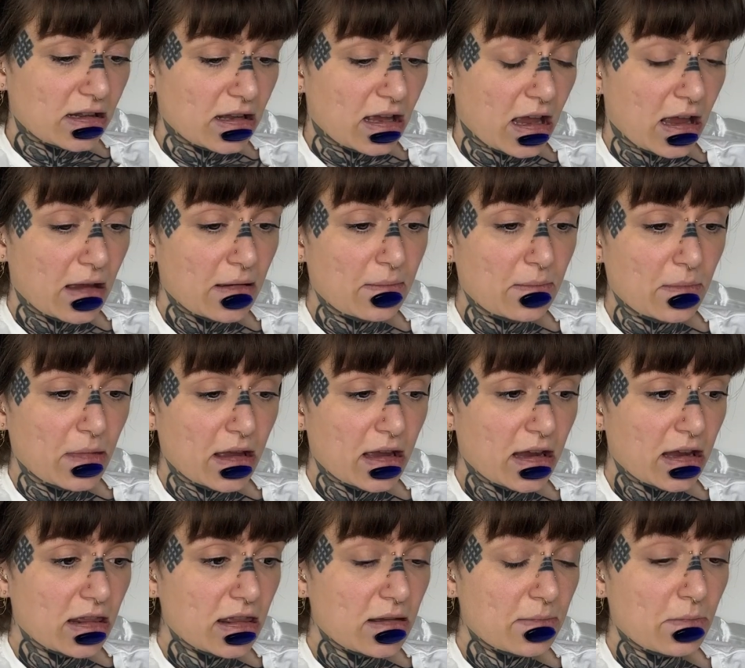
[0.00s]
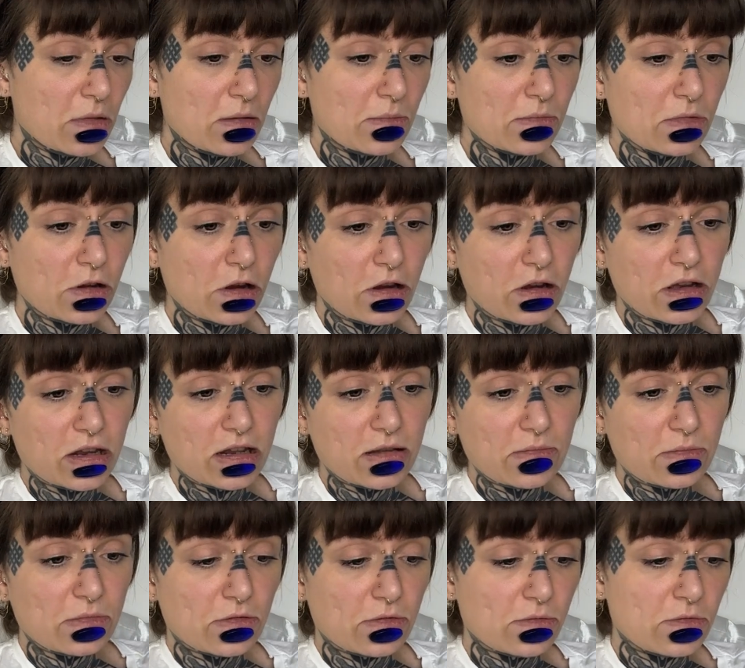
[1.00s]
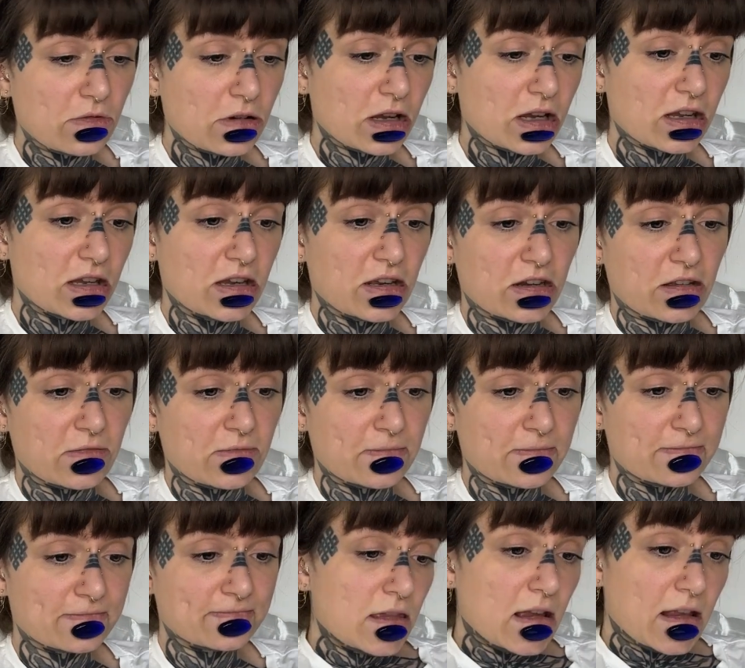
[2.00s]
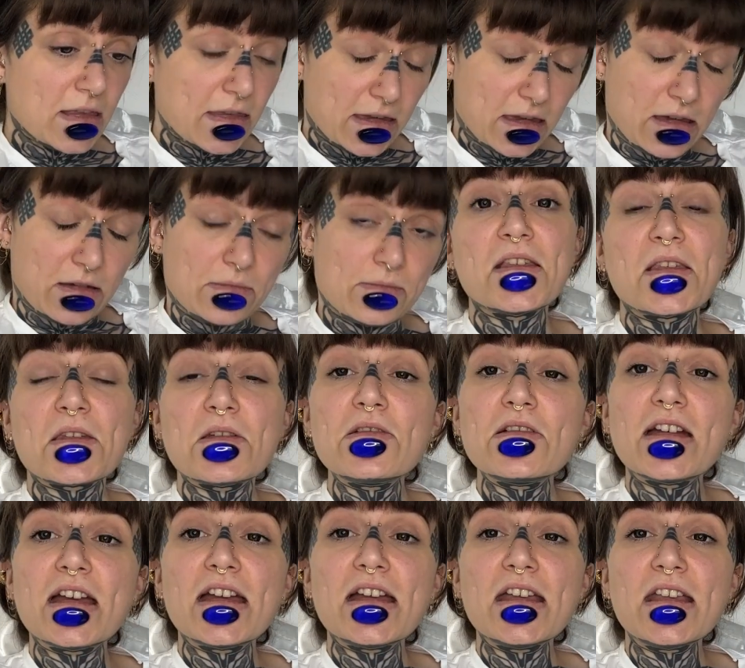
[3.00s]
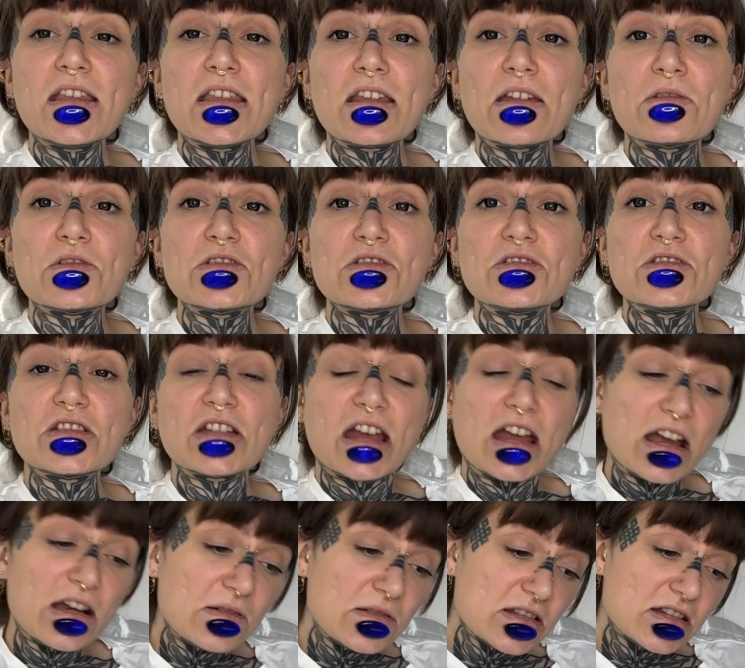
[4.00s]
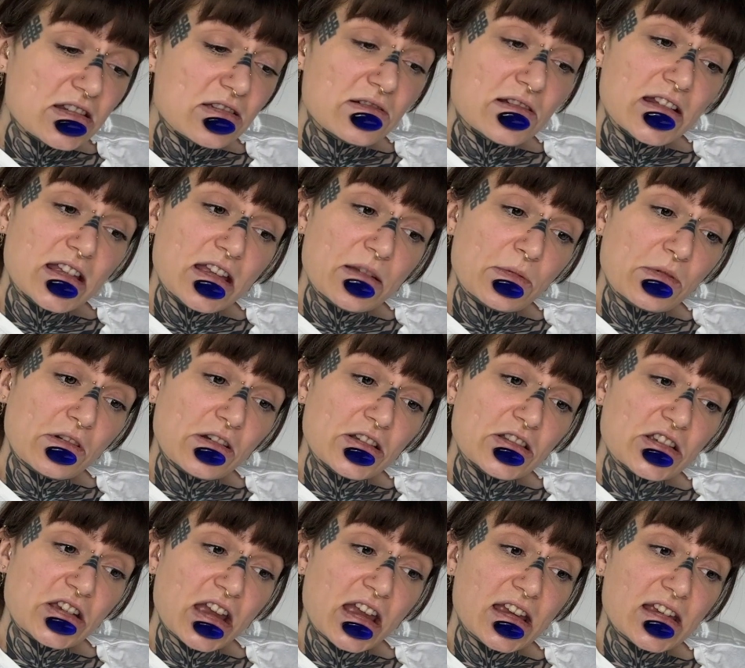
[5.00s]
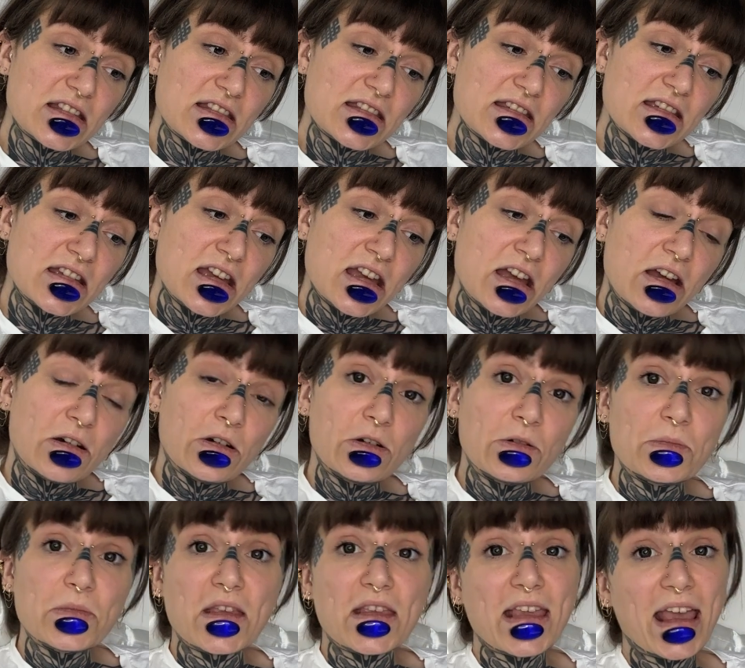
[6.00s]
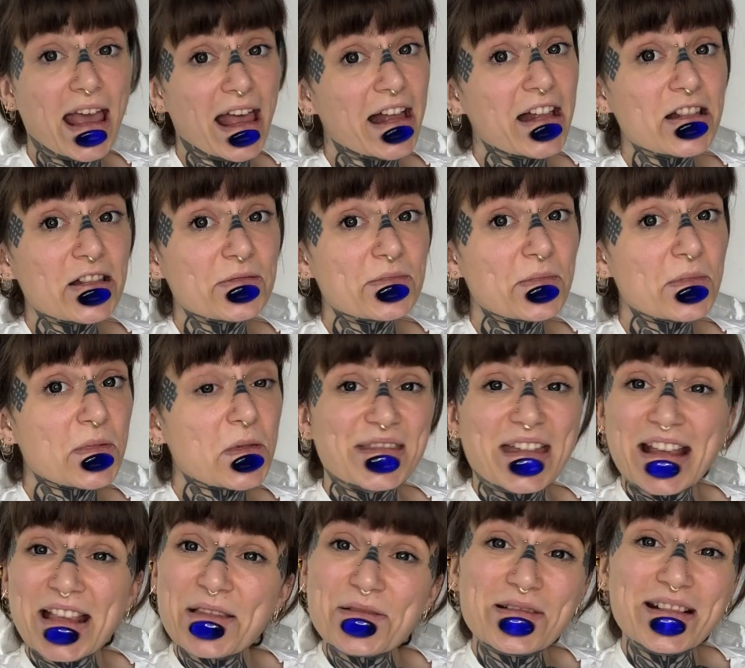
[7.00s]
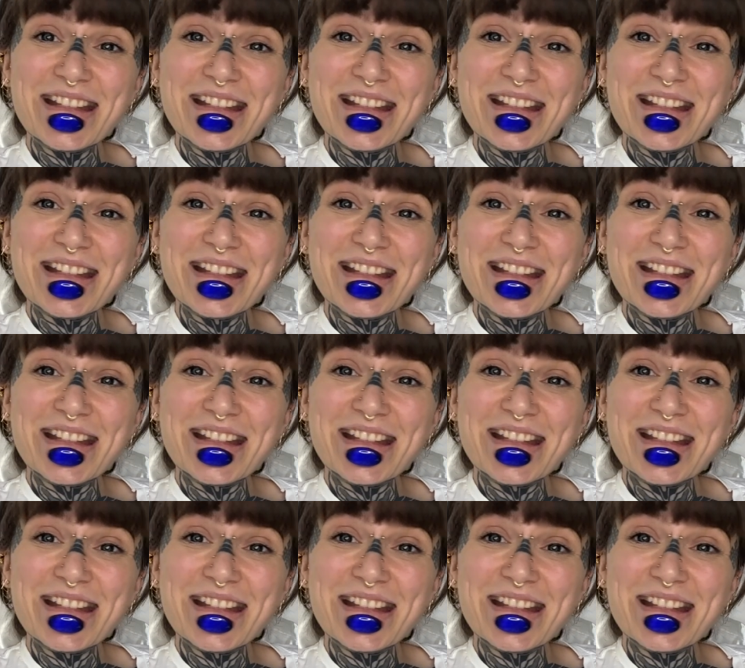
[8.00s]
handbag in the bottom corner, but what can you do? That's cute. So guys, I've showed you how to do an ear project. Hope this helps. Thanks for